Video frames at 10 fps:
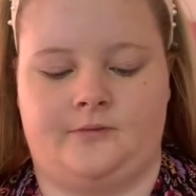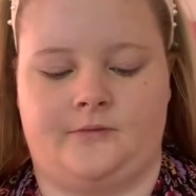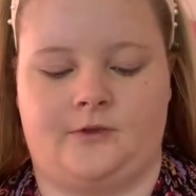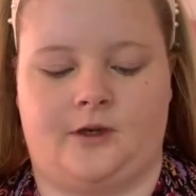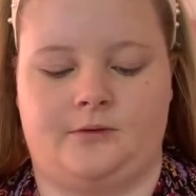
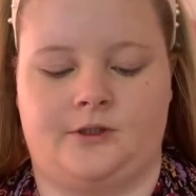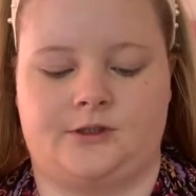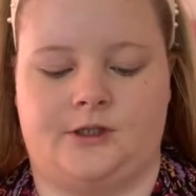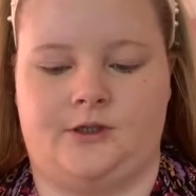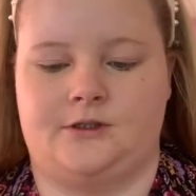so I'm just
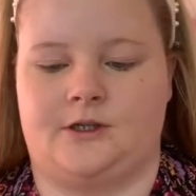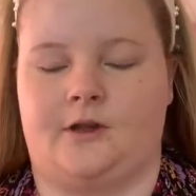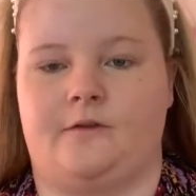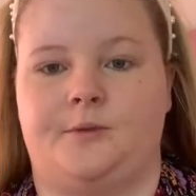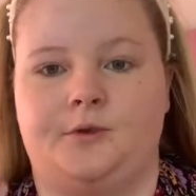going to use
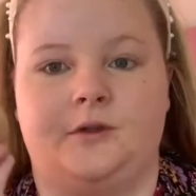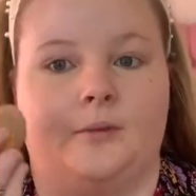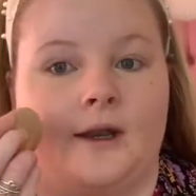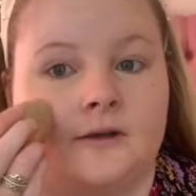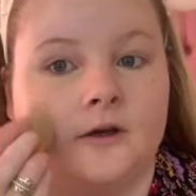another beauty
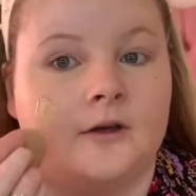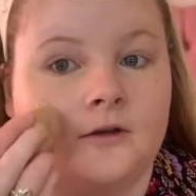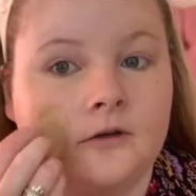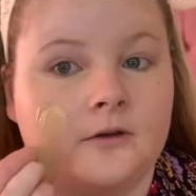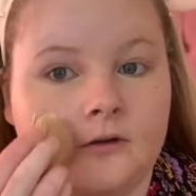blender
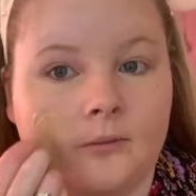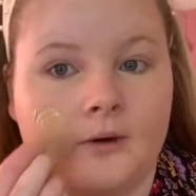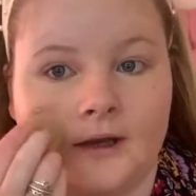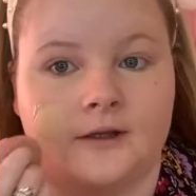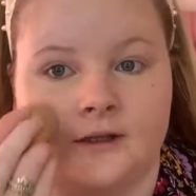to
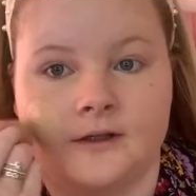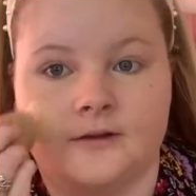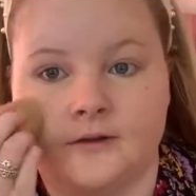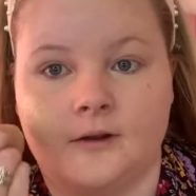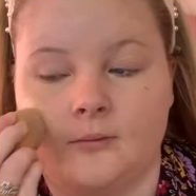blend
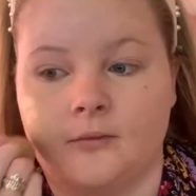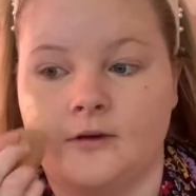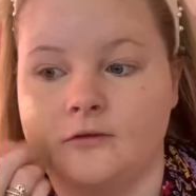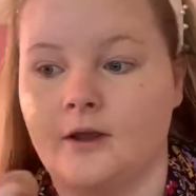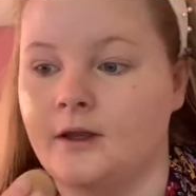this in my
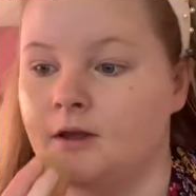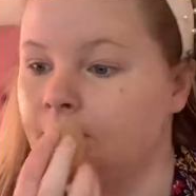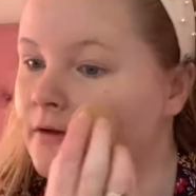face.